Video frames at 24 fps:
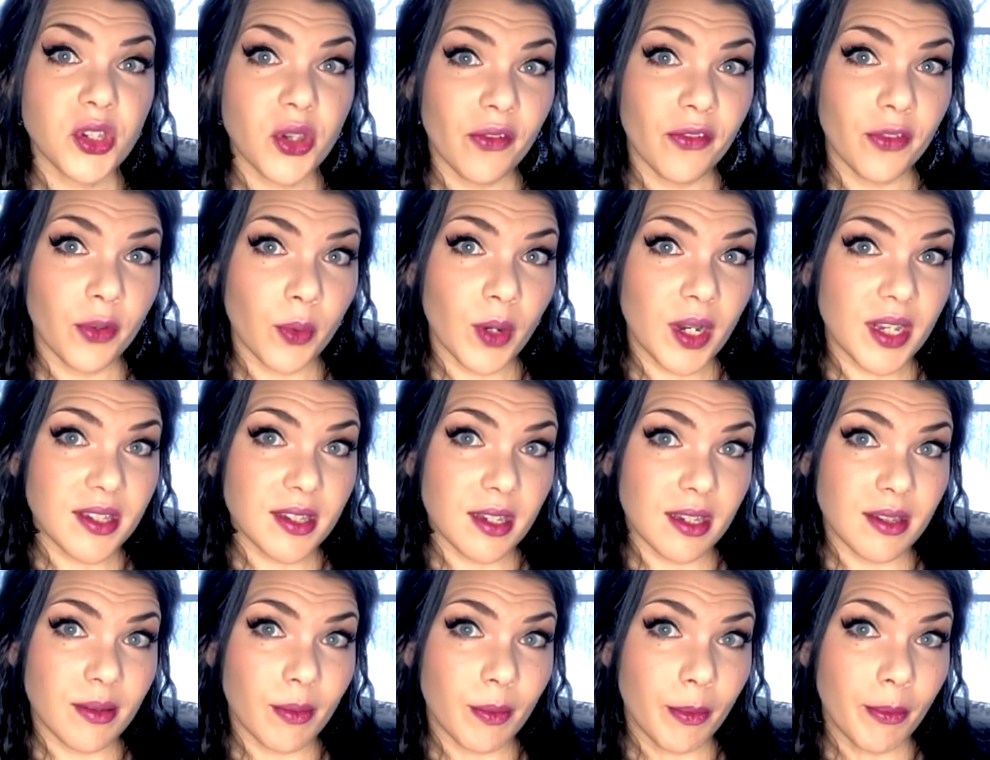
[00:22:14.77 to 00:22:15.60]
If you want to see
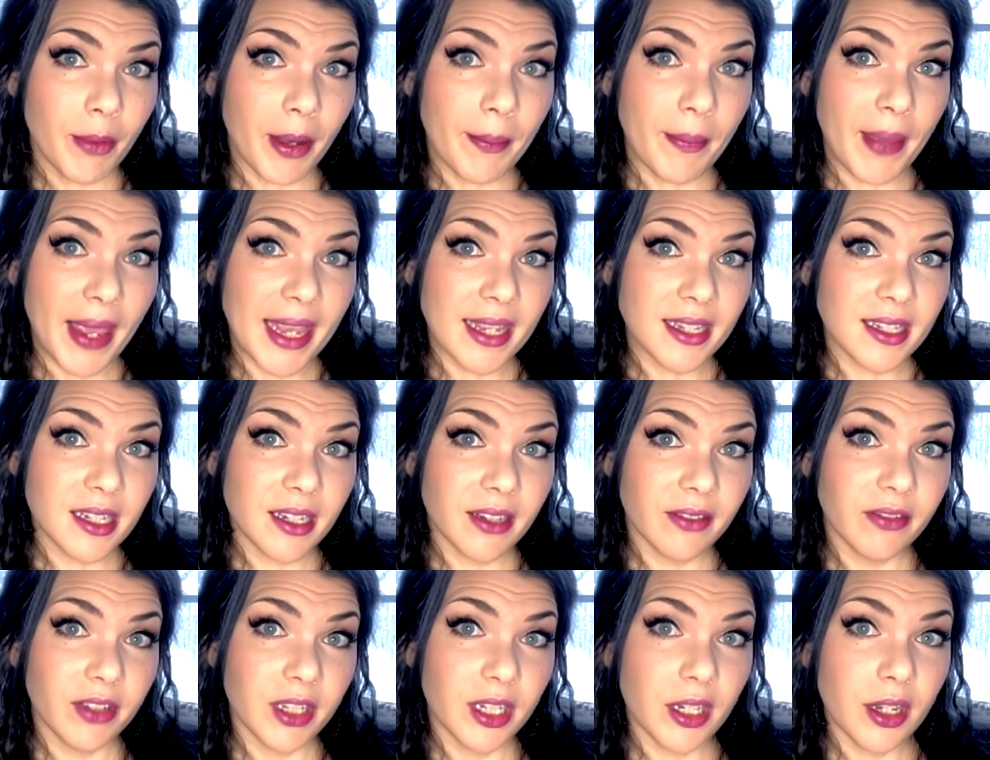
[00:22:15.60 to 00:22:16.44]
some of my painting
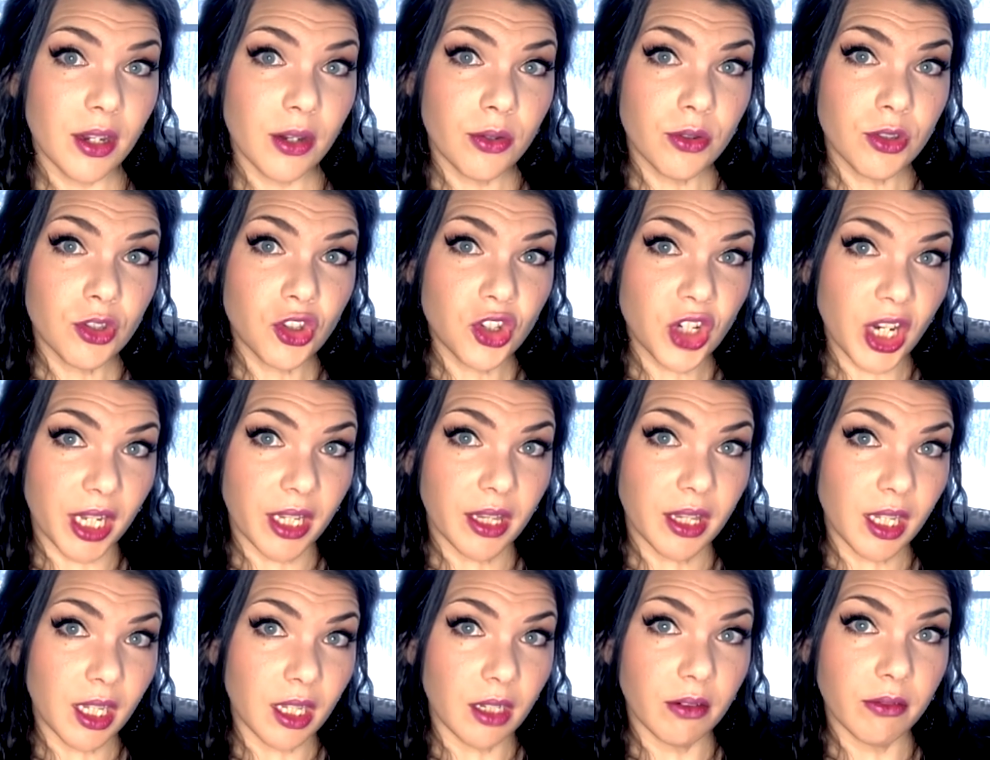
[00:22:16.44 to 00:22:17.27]
videos, check
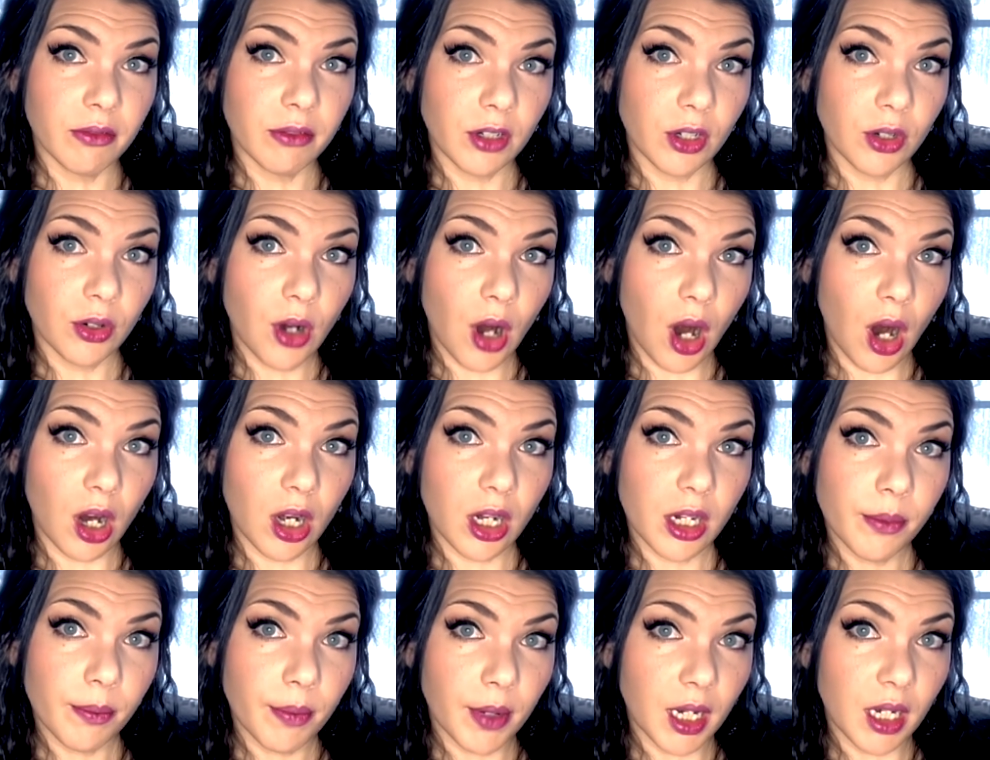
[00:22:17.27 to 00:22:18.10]
the info card
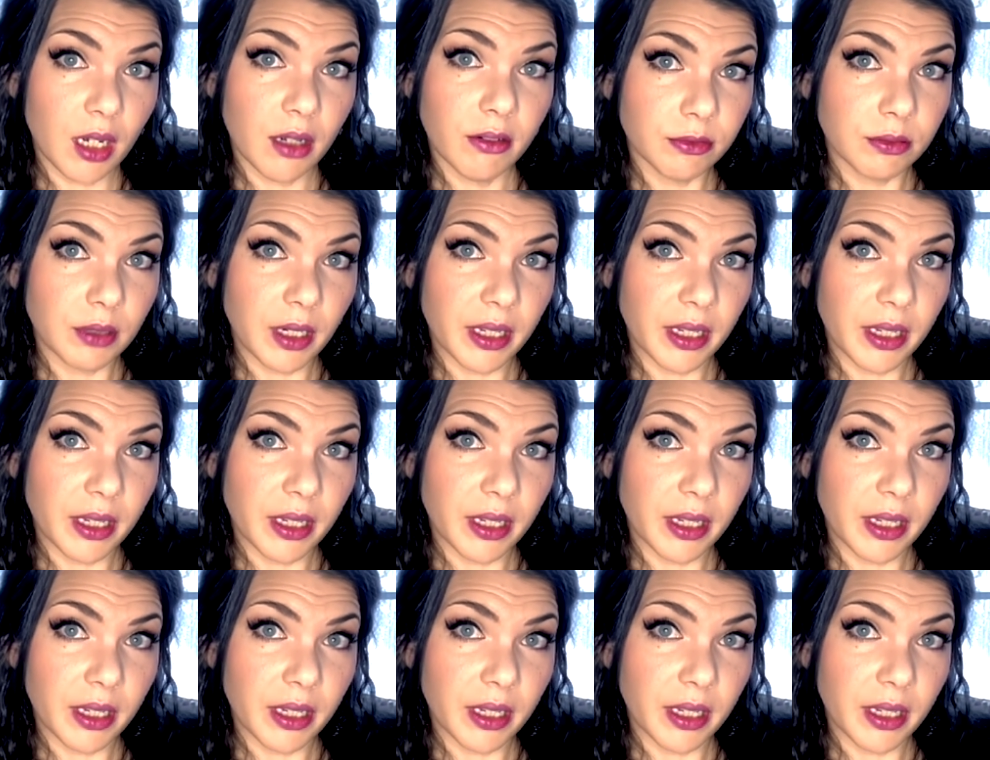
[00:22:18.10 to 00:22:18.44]
above.